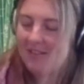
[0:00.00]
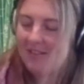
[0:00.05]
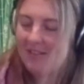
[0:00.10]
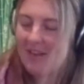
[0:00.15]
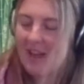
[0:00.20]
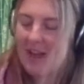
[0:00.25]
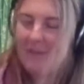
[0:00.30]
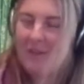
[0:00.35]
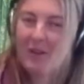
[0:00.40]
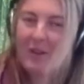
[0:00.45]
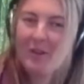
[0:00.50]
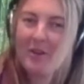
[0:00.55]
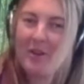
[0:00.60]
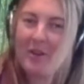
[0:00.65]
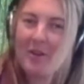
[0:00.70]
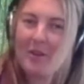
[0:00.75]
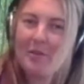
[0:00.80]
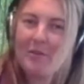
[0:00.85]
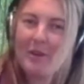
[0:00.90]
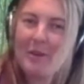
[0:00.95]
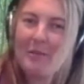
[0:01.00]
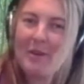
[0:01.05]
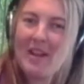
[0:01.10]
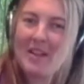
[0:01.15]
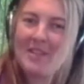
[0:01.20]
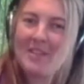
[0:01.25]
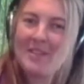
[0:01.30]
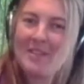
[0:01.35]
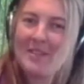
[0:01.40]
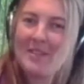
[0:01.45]
I've only got 3
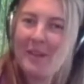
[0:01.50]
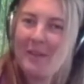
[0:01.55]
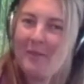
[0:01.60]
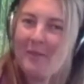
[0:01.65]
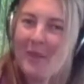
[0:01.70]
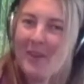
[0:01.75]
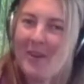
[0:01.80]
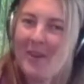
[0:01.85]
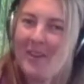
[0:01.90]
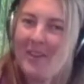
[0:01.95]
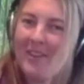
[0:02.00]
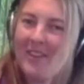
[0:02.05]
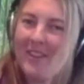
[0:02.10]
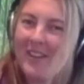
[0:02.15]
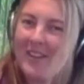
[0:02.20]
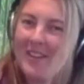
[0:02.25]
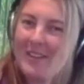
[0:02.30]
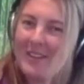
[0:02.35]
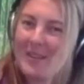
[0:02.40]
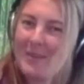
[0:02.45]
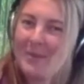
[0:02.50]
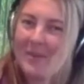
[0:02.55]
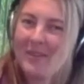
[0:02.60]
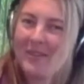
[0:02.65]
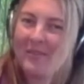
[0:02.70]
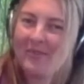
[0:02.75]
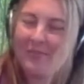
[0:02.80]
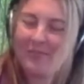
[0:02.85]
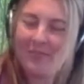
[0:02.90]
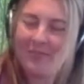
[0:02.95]
badges so far on this one,
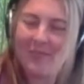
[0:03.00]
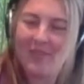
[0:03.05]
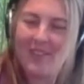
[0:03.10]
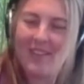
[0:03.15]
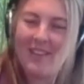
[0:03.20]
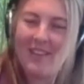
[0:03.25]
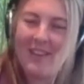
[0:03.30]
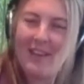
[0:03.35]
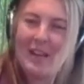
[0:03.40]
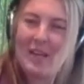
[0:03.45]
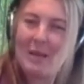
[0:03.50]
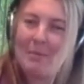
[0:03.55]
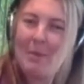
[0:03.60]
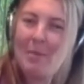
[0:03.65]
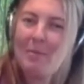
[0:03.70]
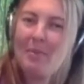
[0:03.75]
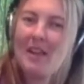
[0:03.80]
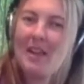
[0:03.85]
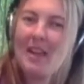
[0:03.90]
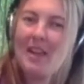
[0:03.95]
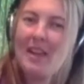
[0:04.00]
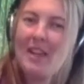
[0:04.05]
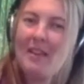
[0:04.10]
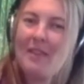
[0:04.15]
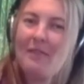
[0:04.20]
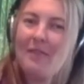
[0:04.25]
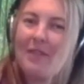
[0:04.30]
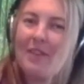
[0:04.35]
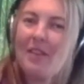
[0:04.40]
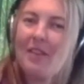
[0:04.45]
and I've been playing it
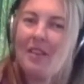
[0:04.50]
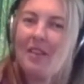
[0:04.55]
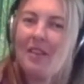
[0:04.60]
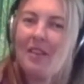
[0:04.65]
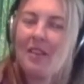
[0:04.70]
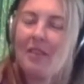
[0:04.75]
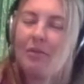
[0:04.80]
for